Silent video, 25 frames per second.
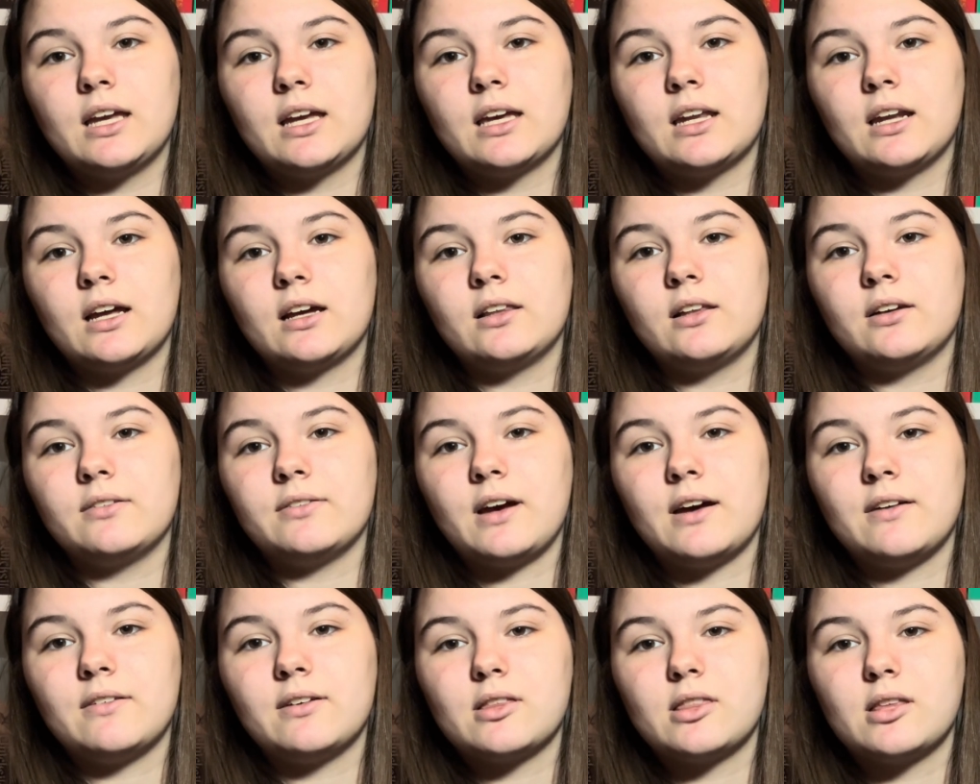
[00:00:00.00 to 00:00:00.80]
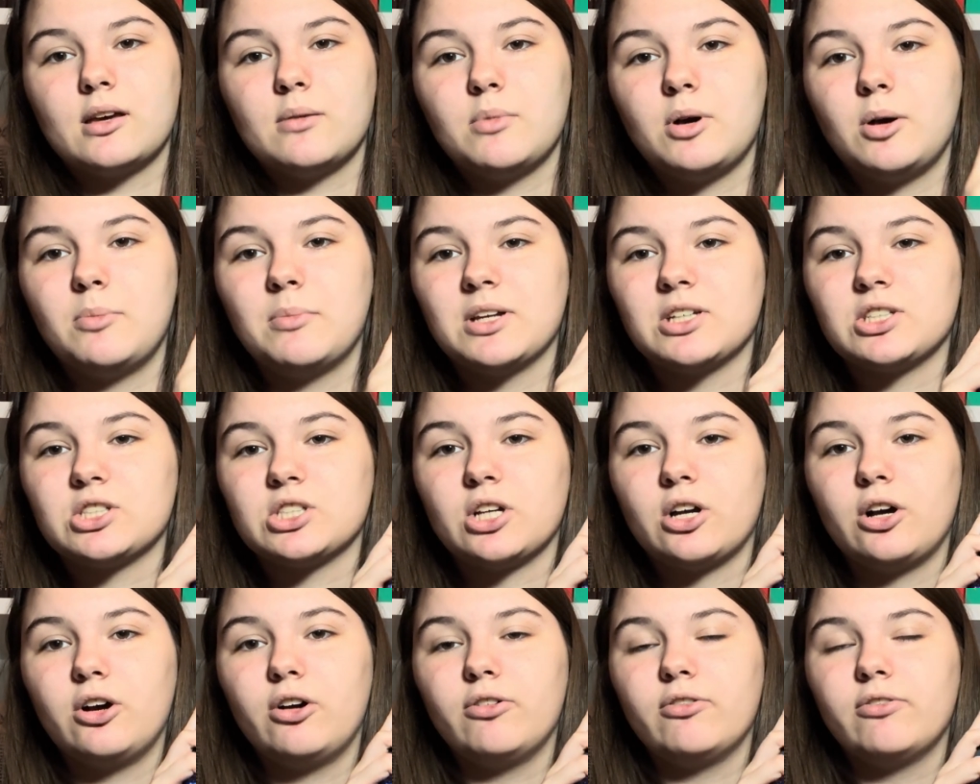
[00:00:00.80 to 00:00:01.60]
and I love having them on my
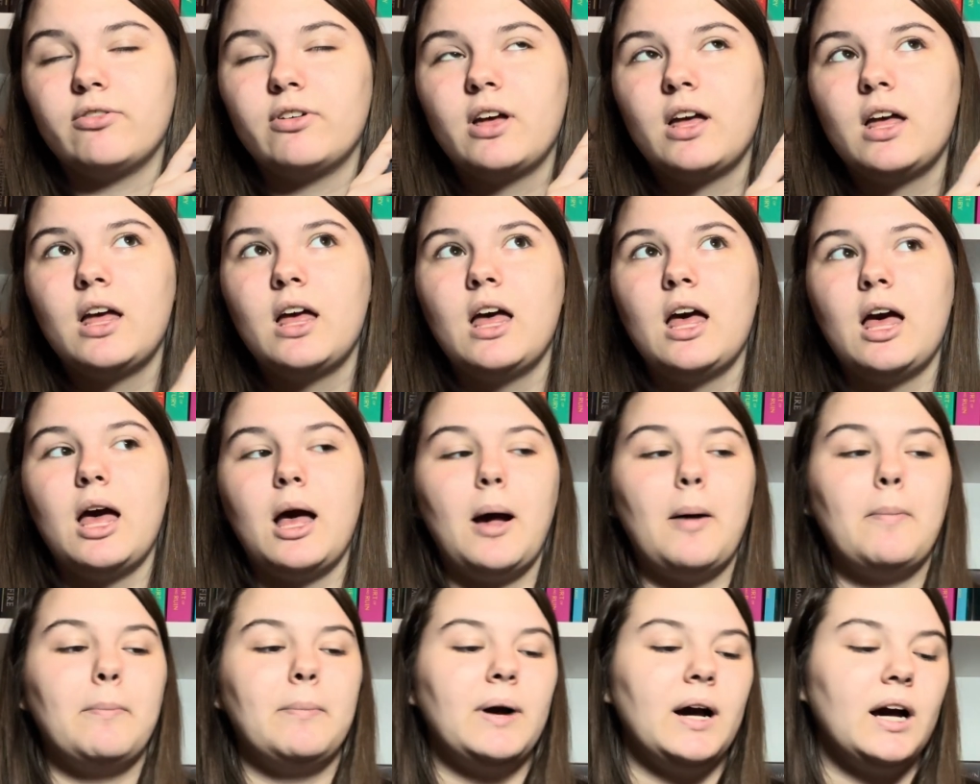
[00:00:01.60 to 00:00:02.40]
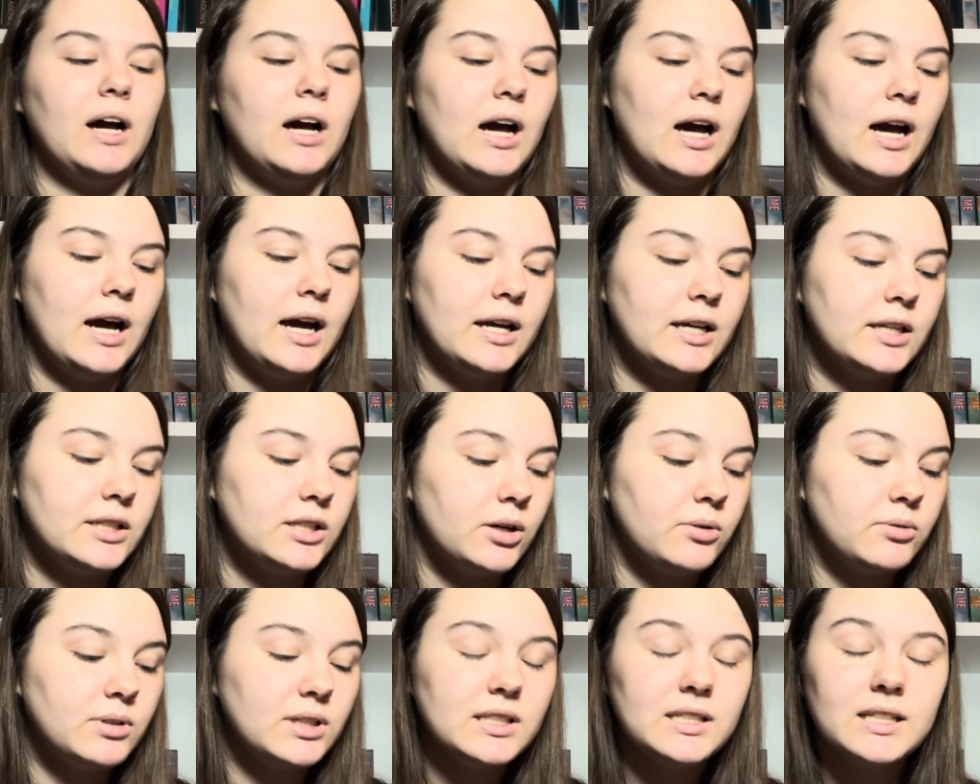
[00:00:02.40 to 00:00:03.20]
shelf, but I
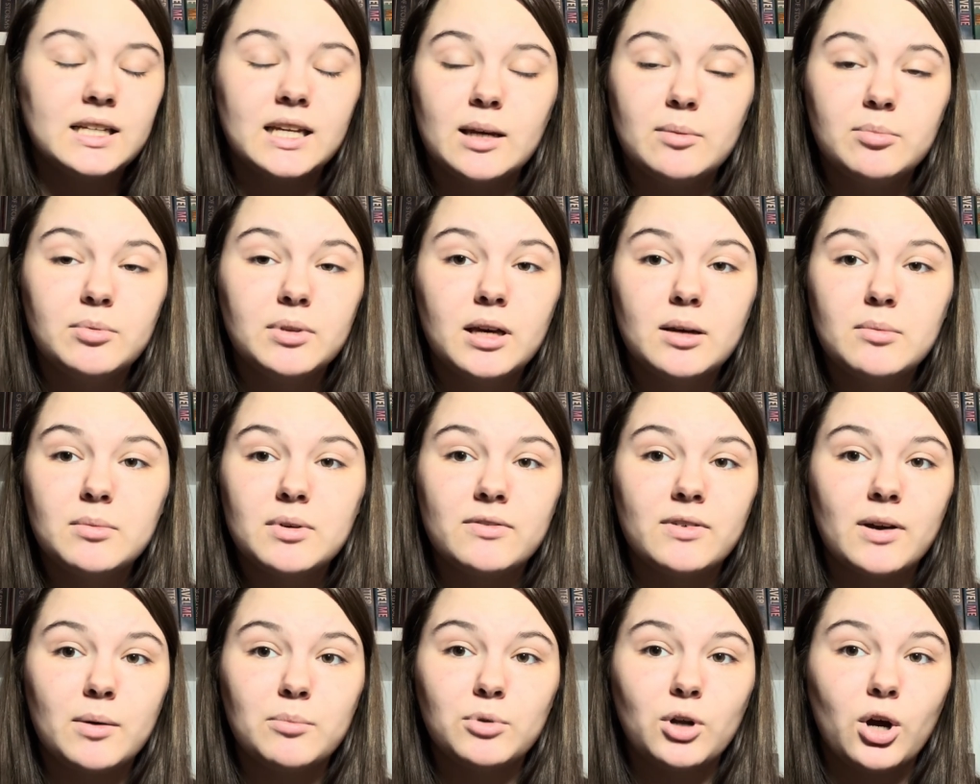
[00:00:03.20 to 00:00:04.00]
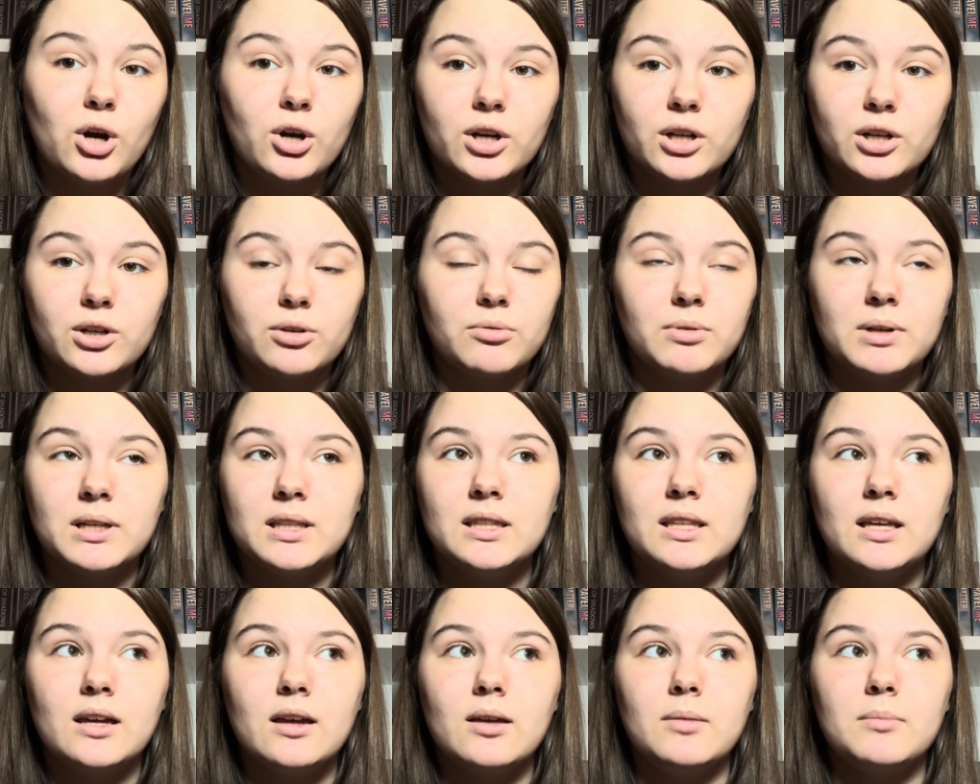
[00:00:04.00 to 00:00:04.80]
don't need to keep them if I'm not gonna read
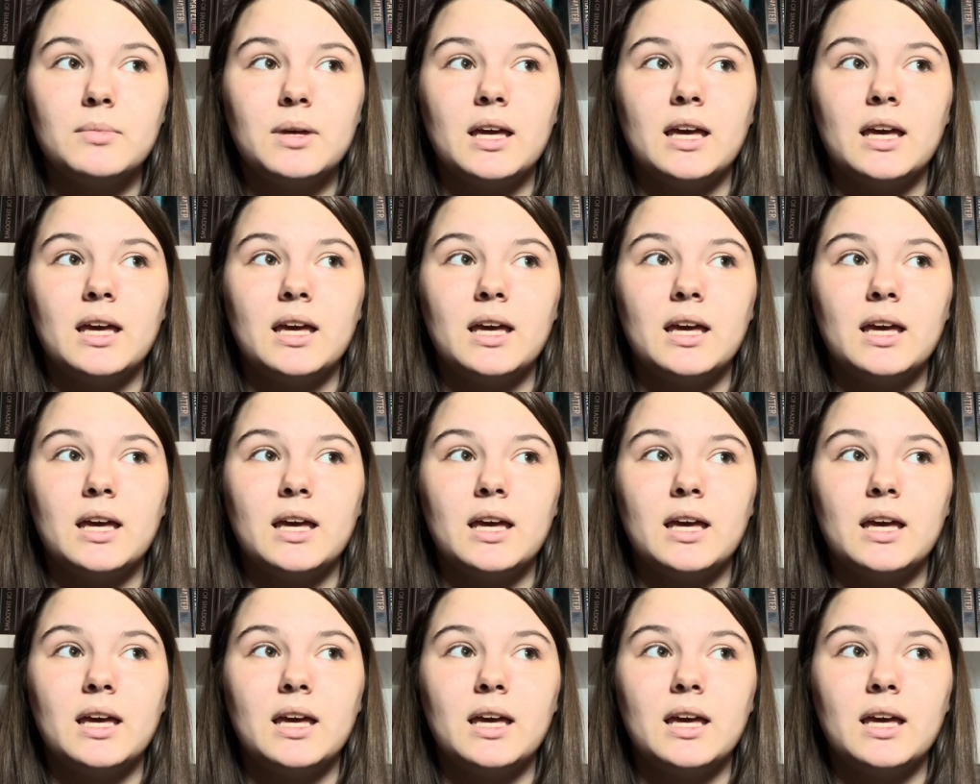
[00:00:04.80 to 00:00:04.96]
them.